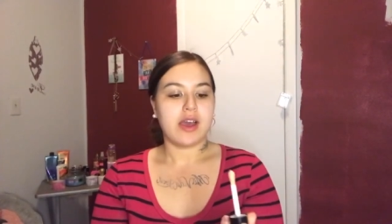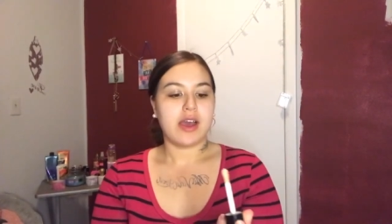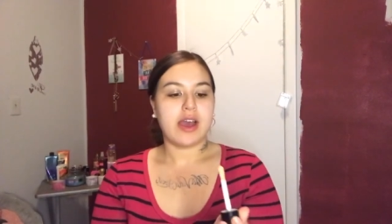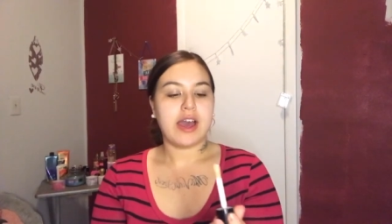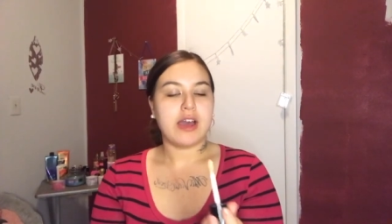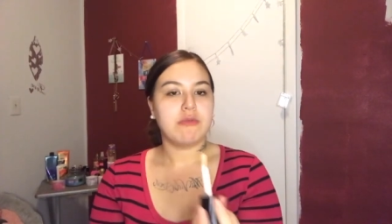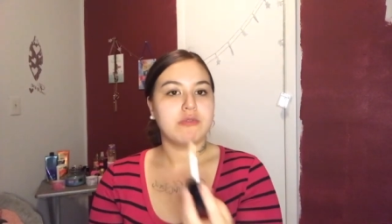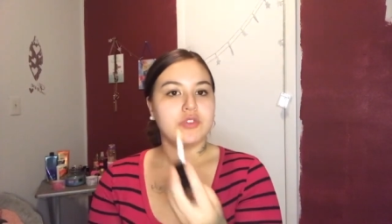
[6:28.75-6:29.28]

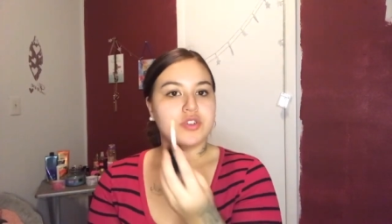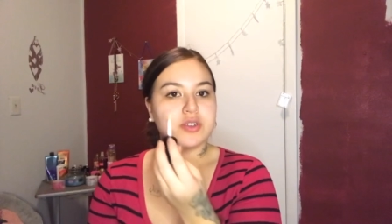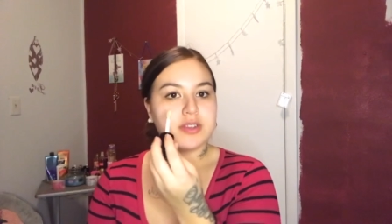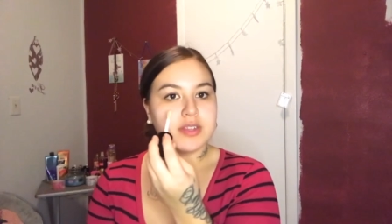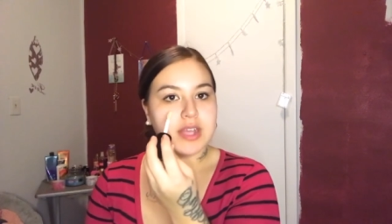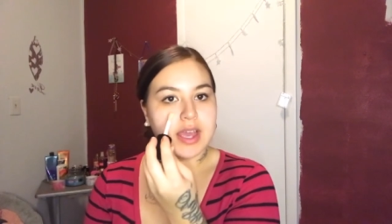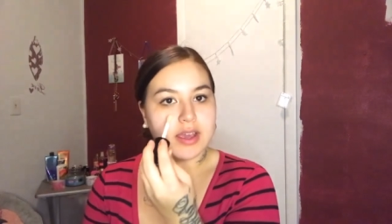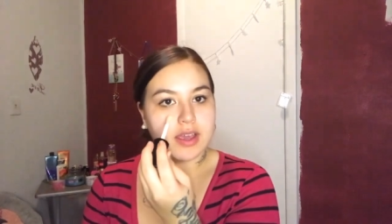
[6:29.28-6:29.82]
I would
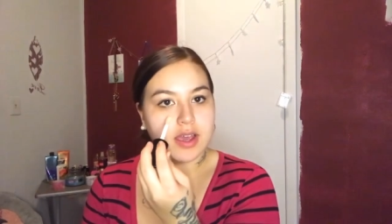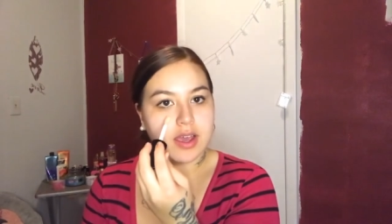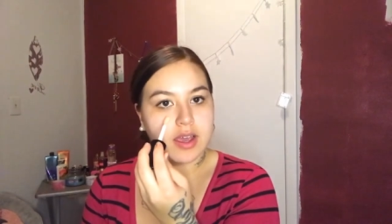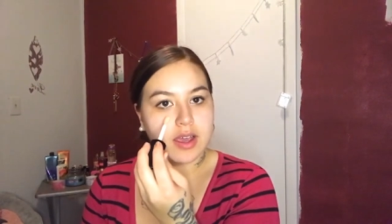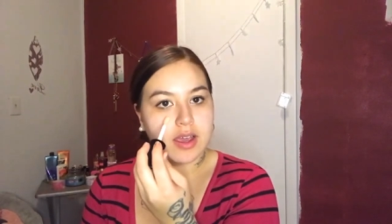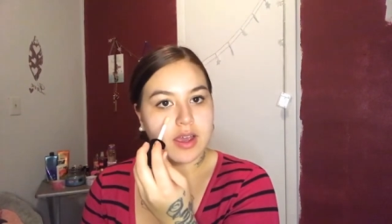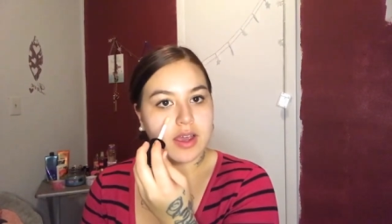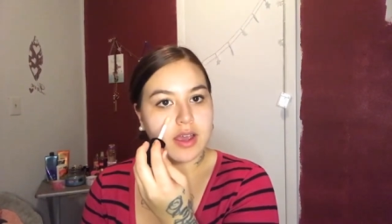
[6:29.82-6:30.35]
just take
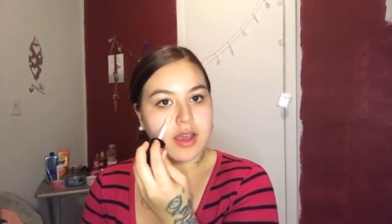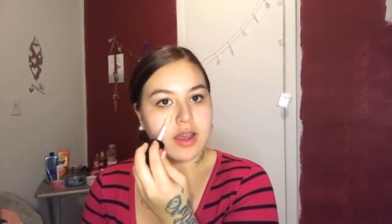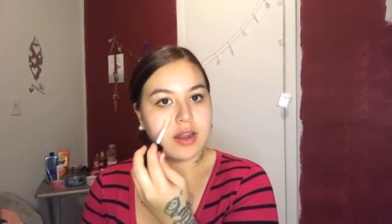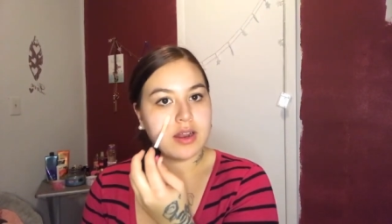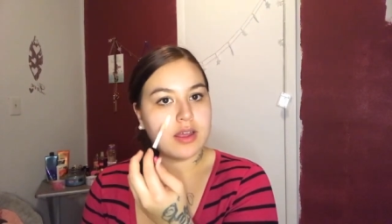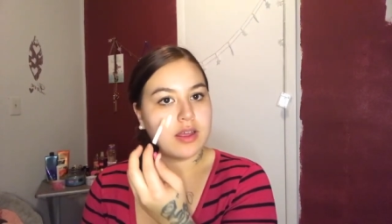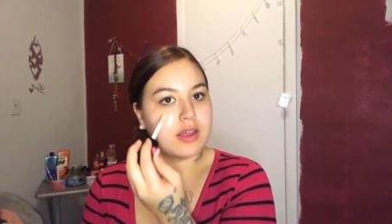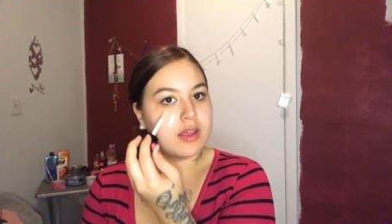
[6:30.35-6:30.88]
it
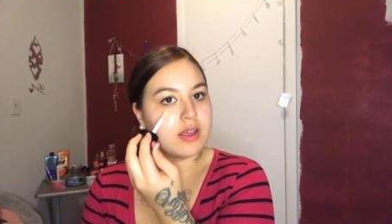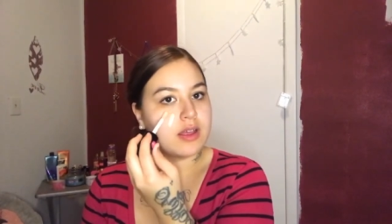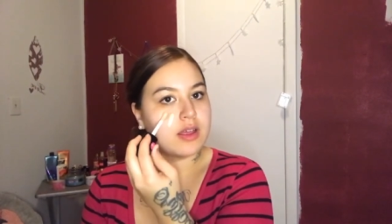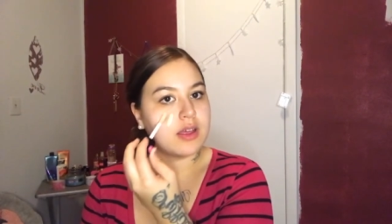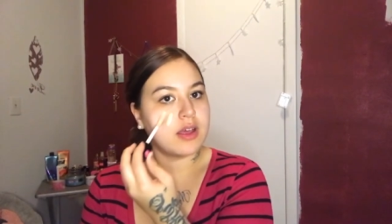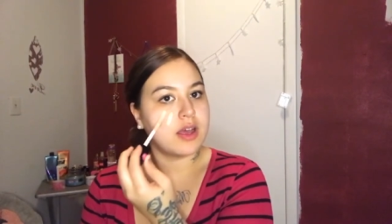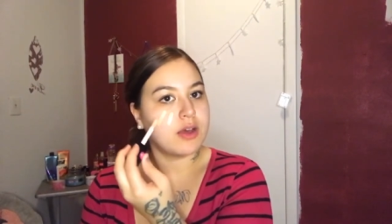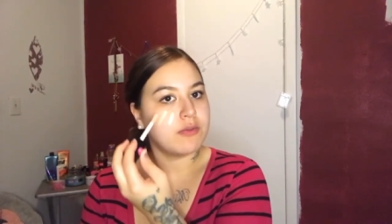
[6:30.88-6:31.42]
and
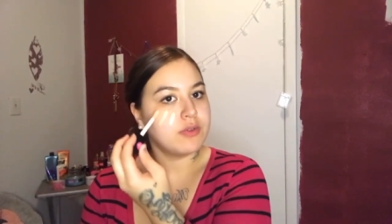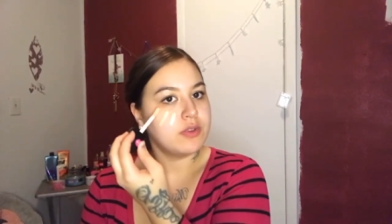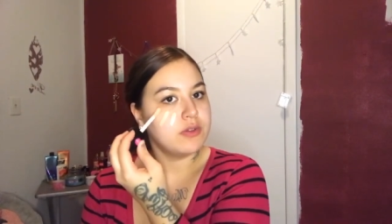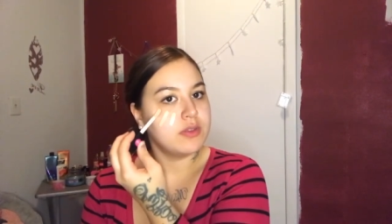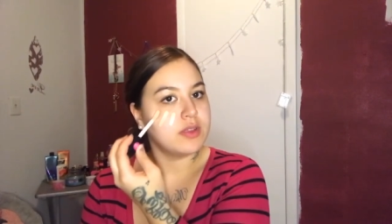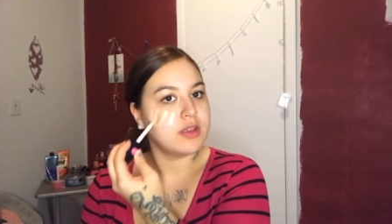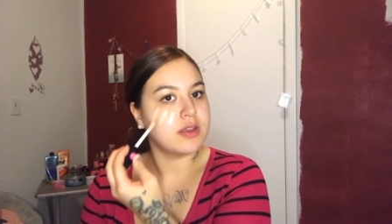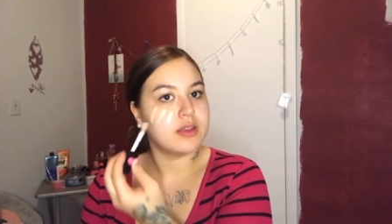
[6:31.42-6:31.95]
I would
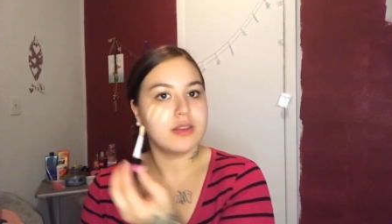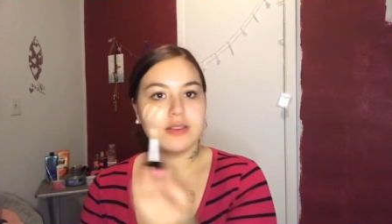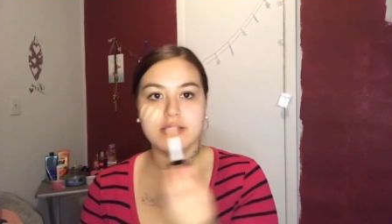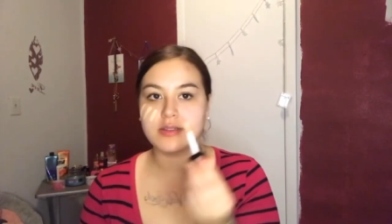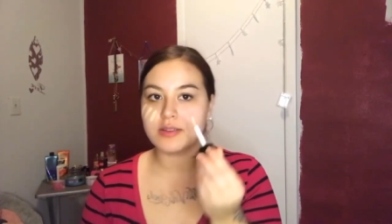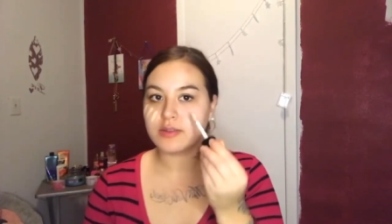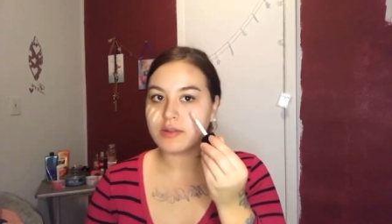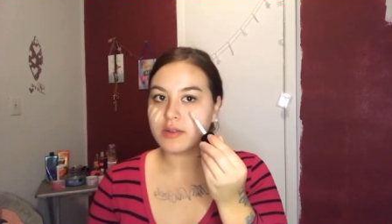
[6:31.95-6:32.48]
do
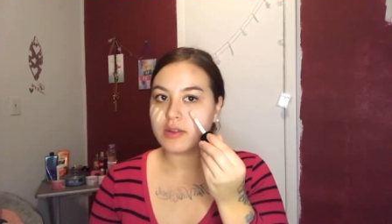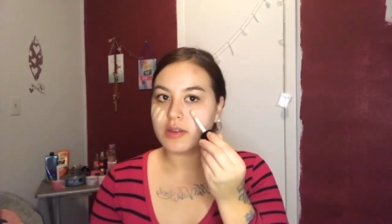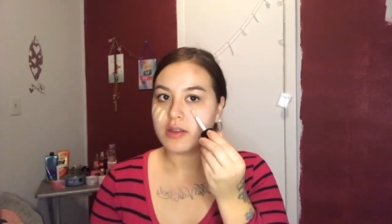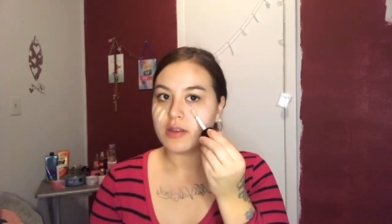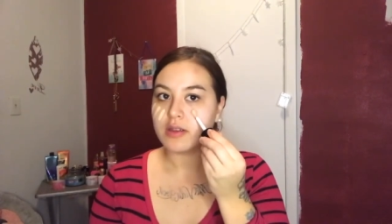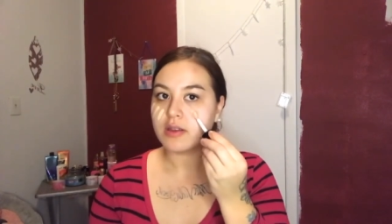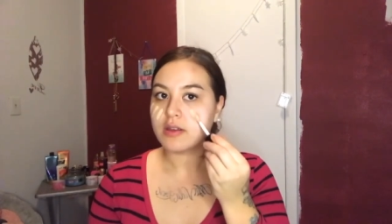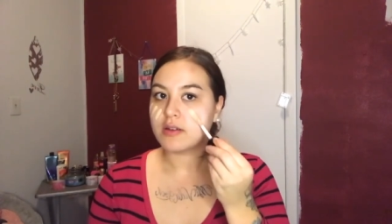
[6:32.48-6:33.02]
this
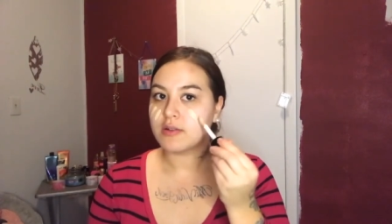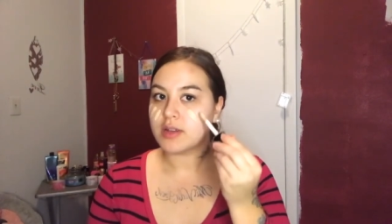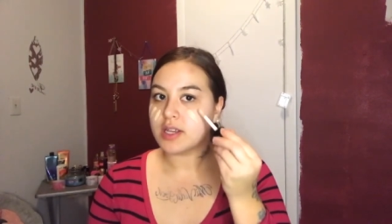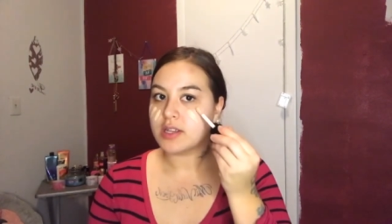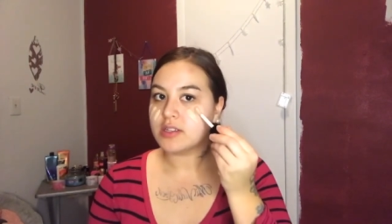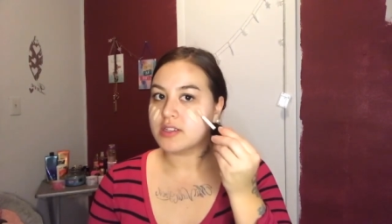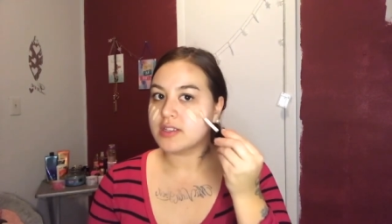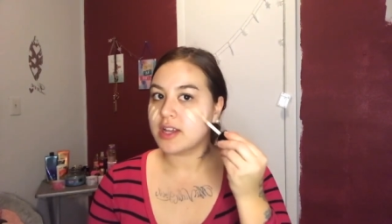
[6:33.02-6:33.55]
on
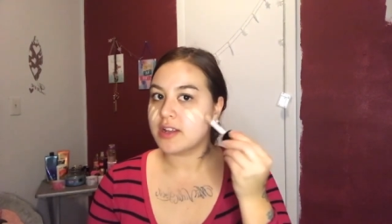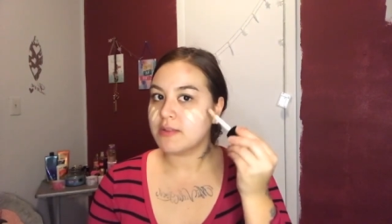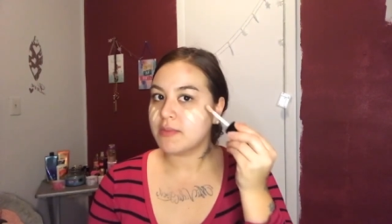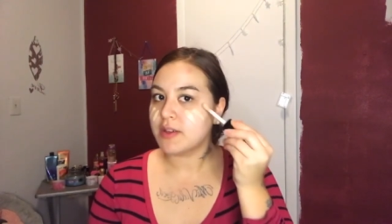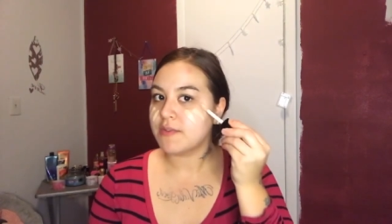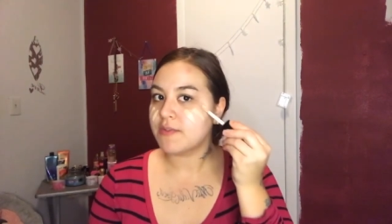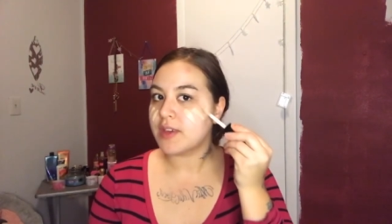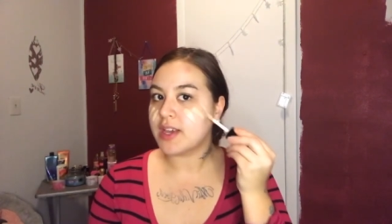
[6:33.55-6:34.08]
each side of
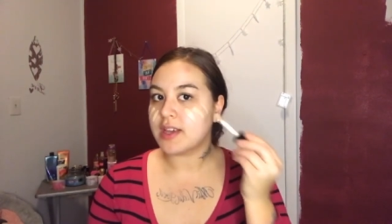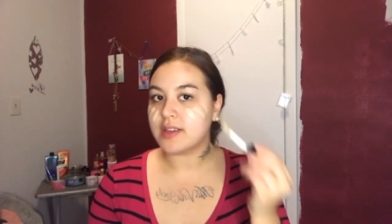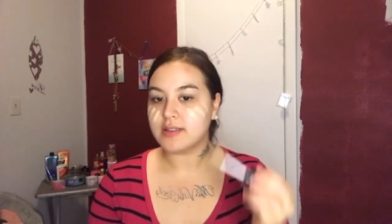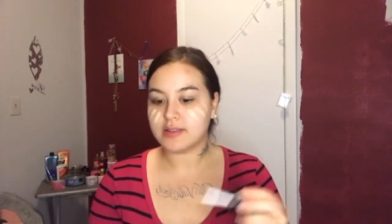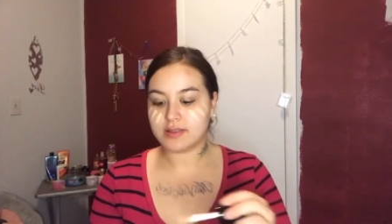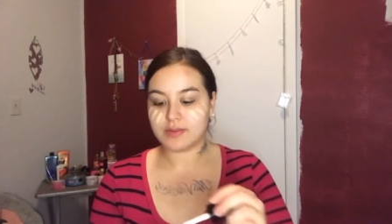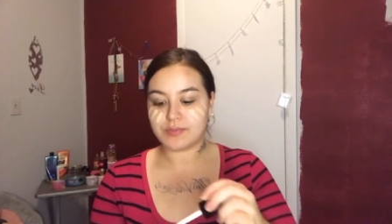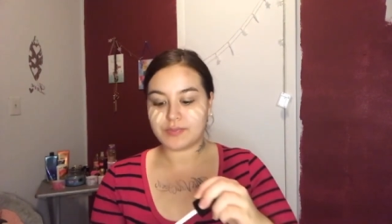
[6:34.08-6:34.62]
my
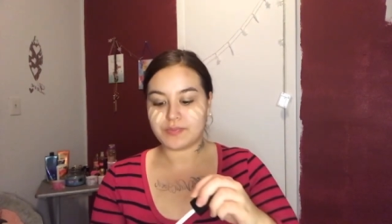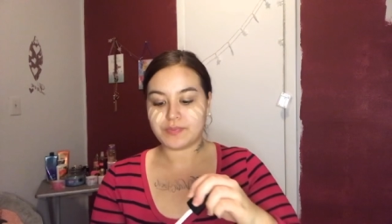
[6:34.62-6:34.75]
face.